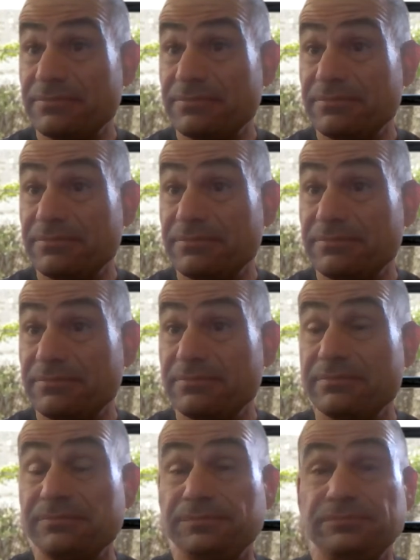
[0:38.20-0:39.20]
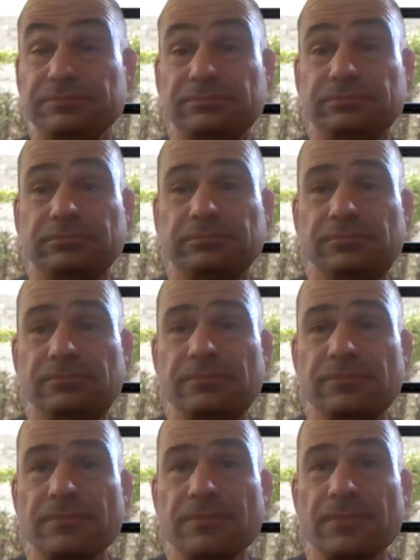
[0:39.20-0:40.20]

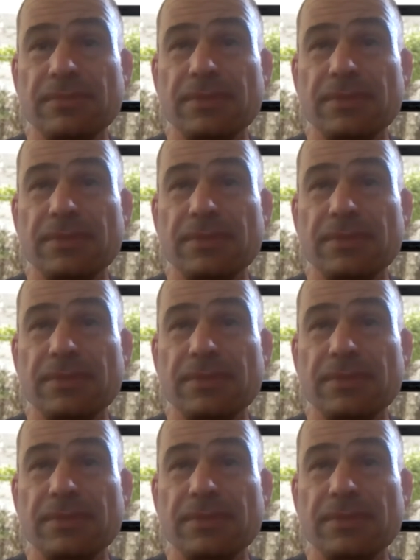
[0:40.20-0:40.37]
(no one is talking)